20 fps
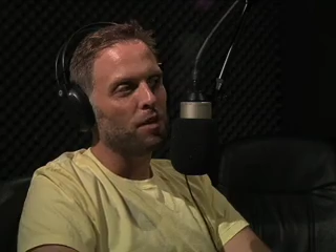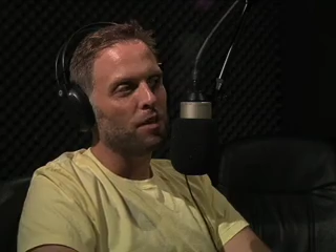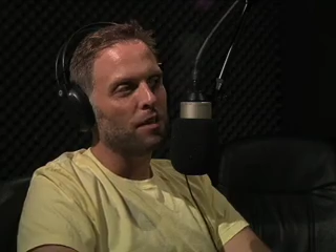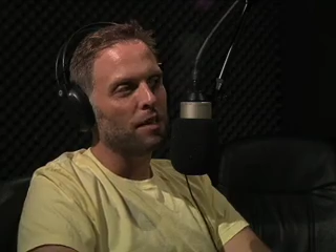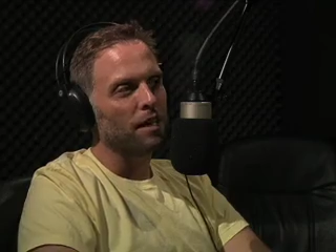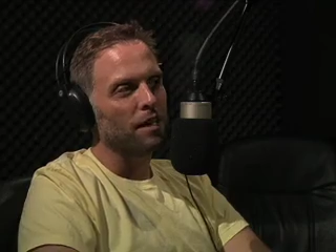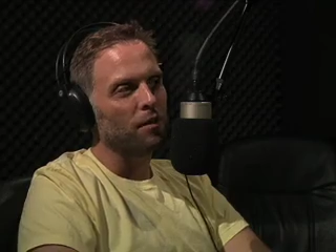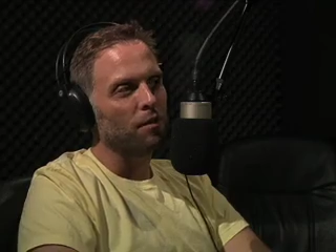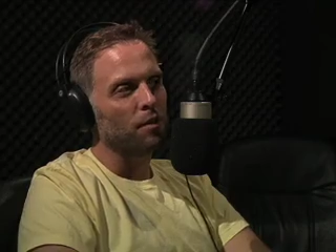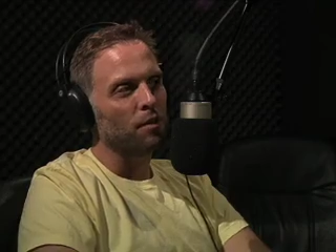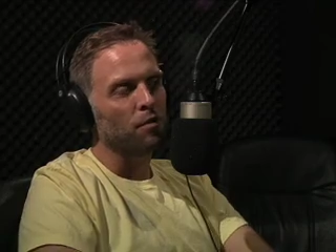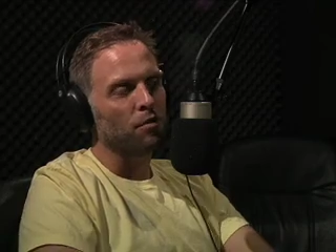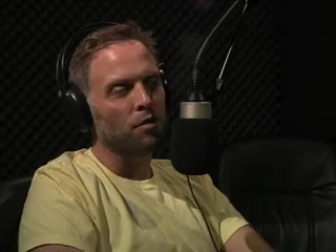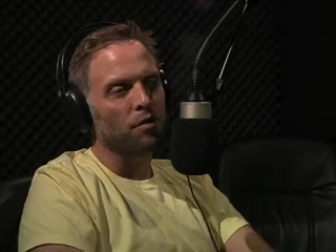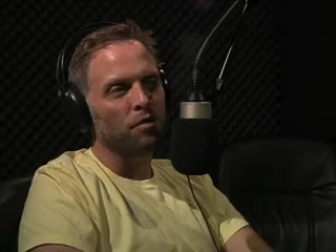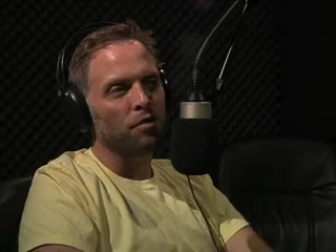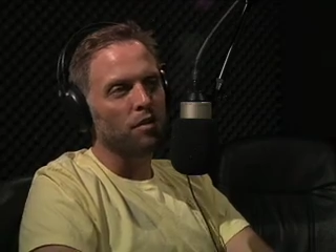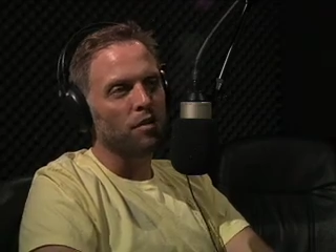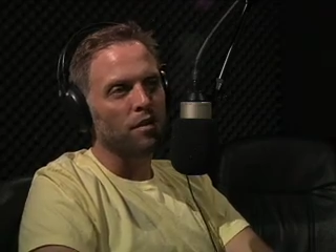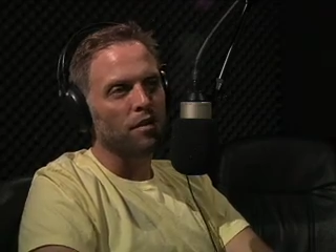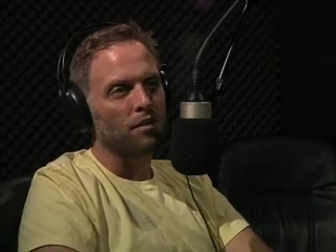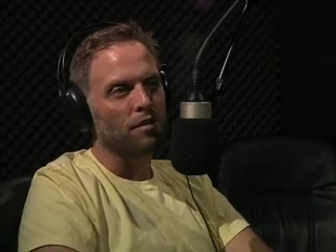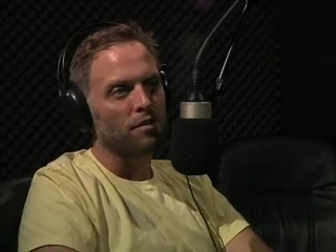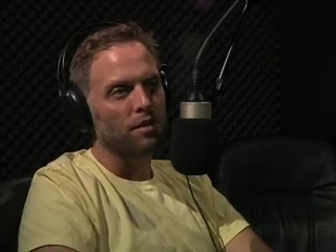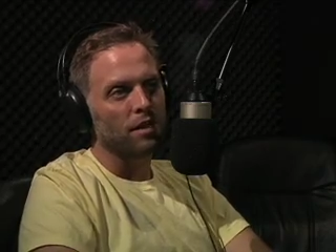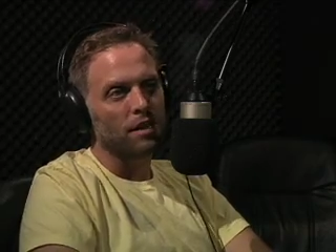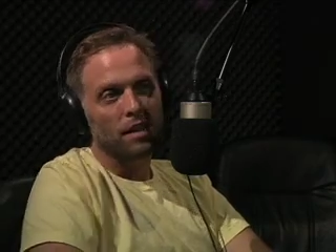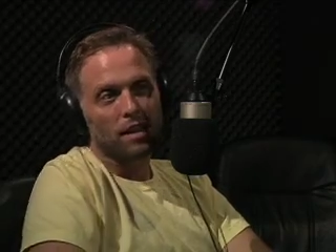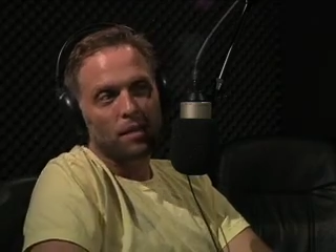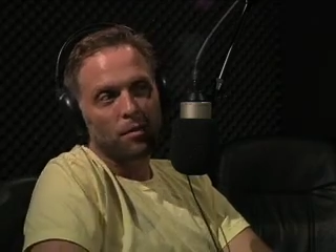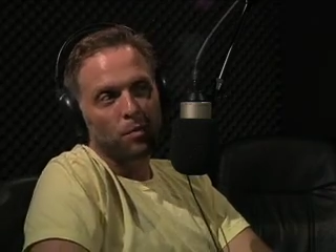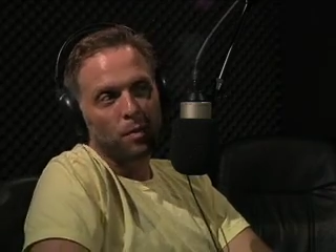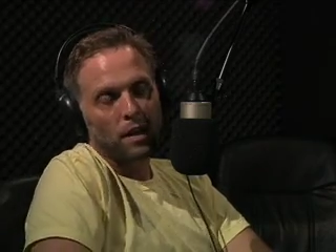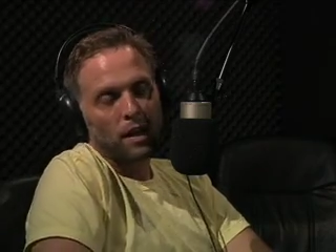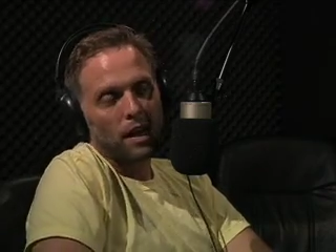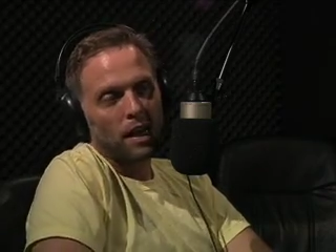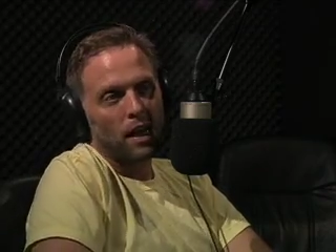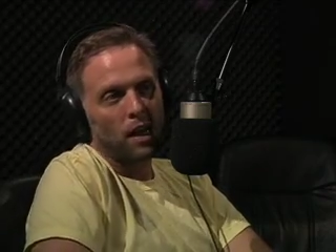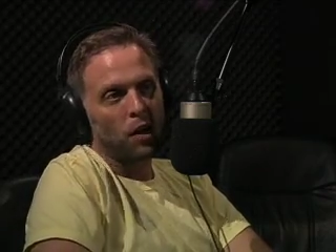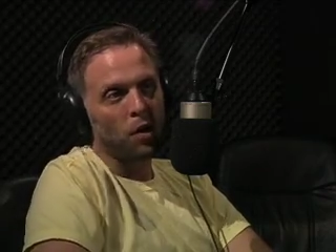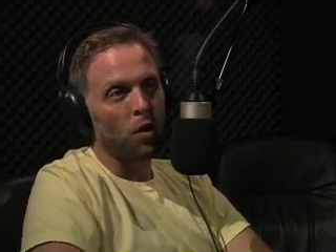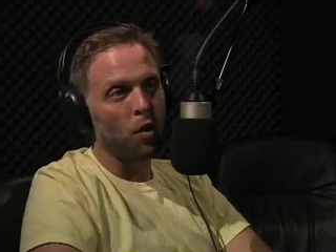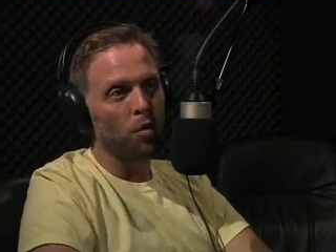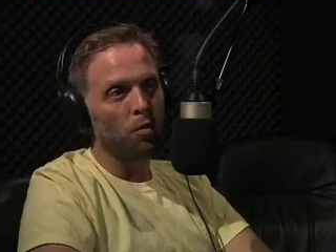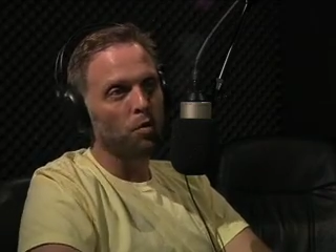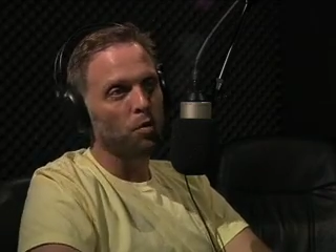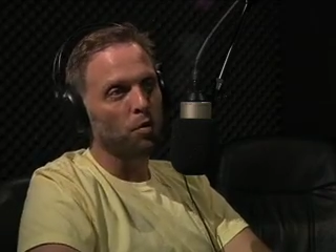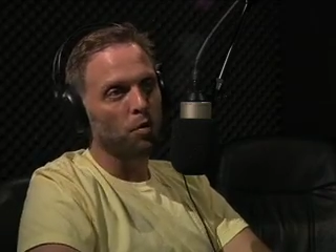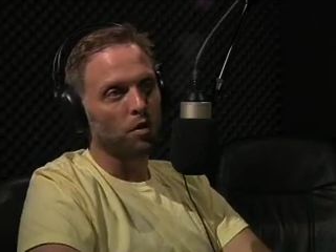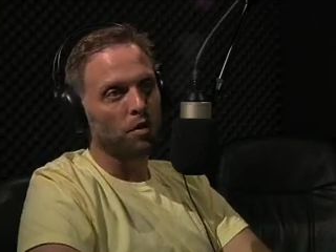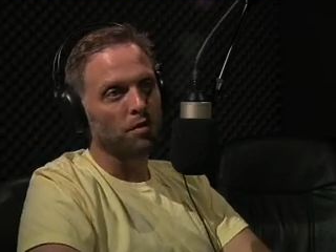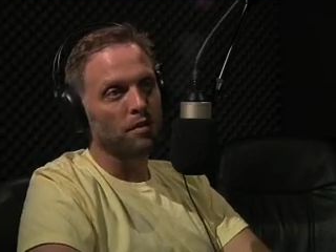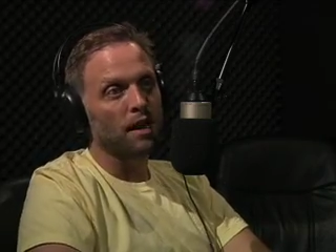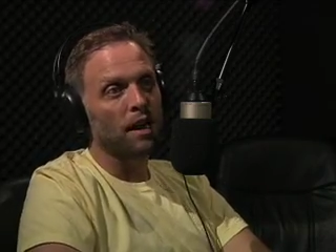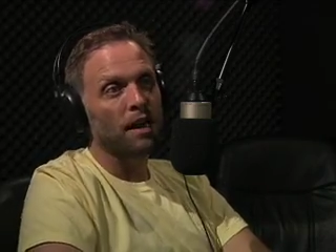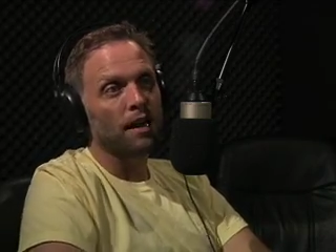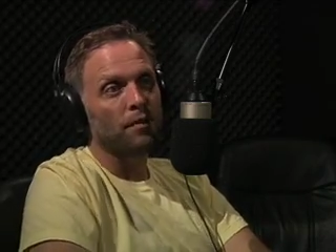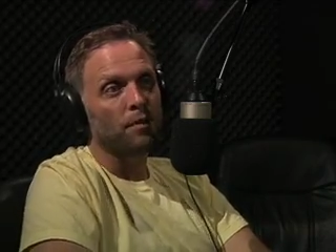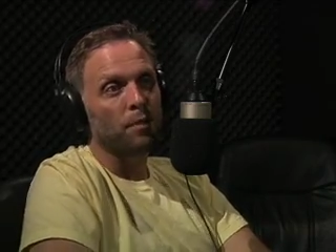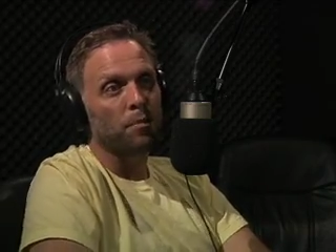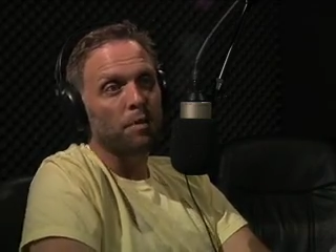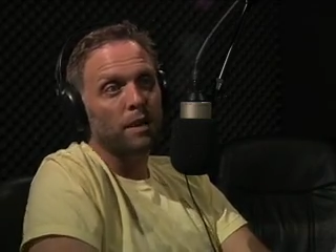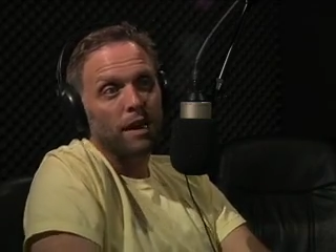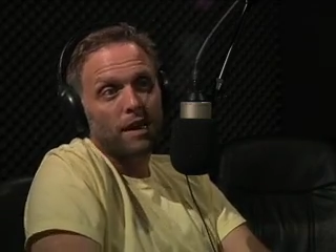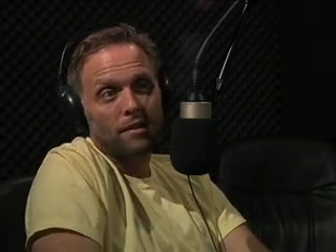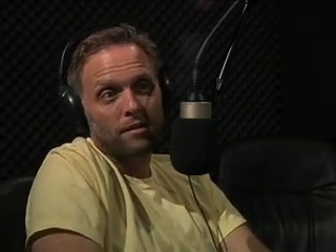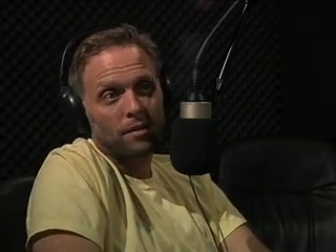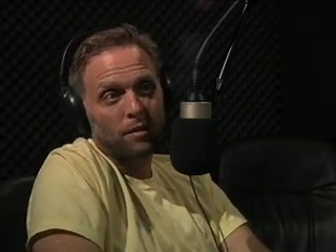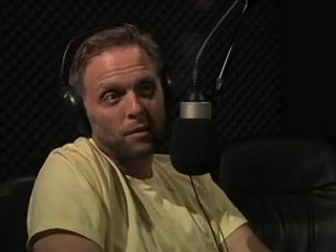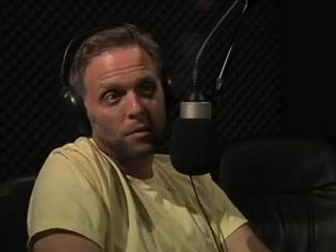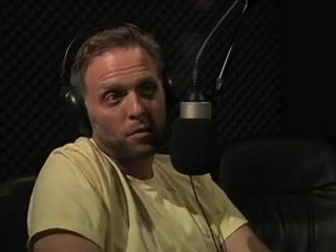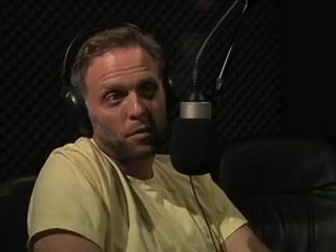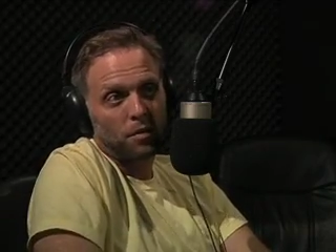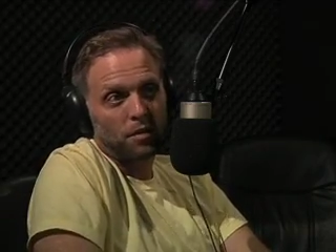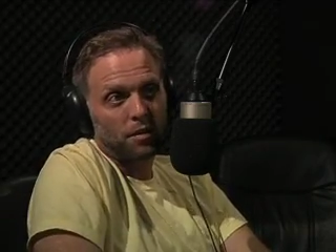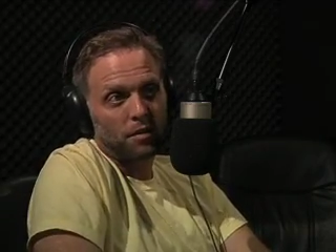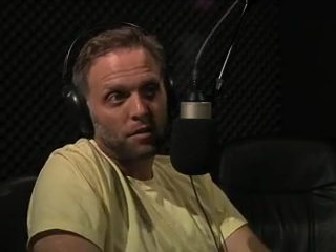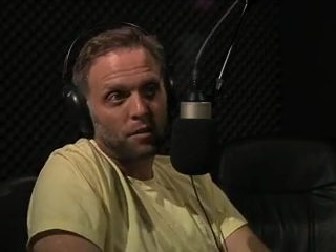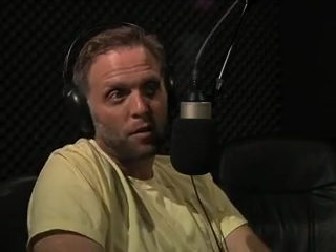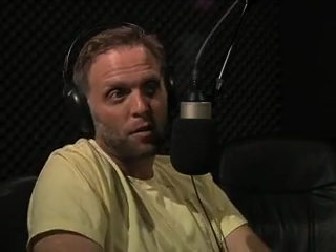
one day and we drove through the city and we had no doors, not even plastic doors.